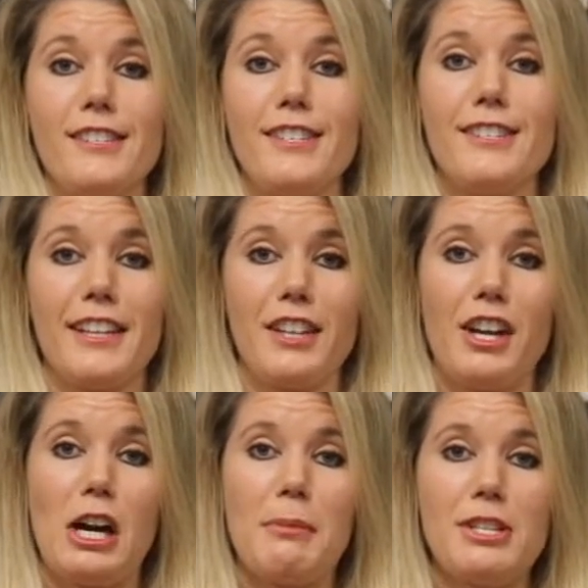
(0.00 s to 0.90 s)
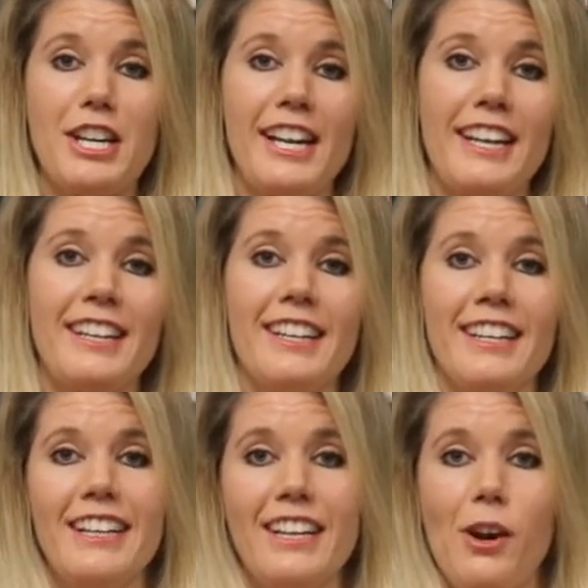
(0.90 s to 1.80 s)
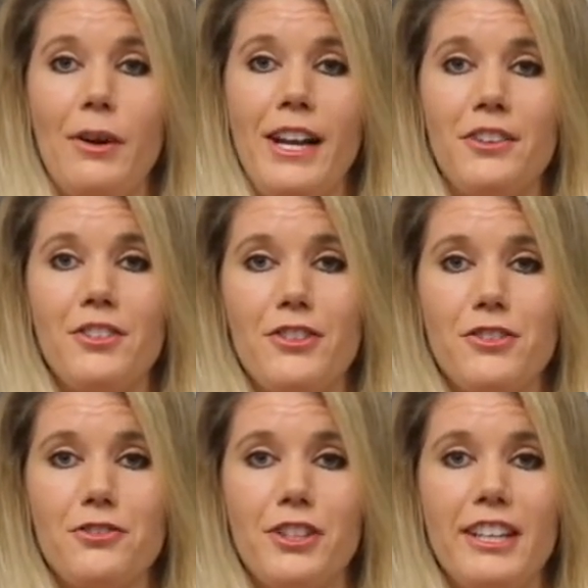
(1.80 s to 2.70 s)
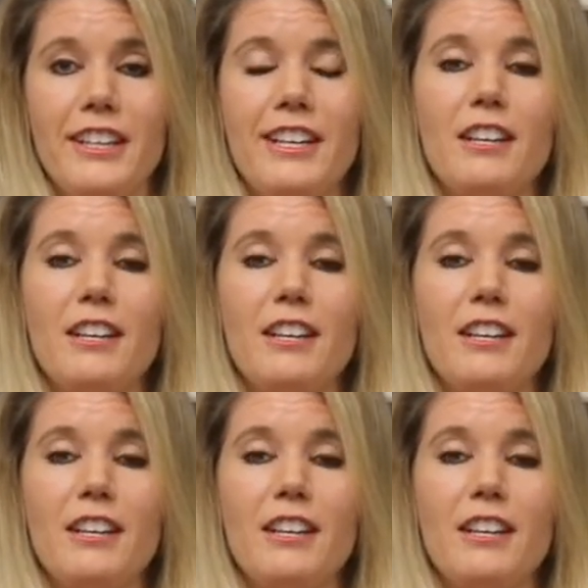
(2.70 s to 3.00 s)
It's like the garbage can going out to the street.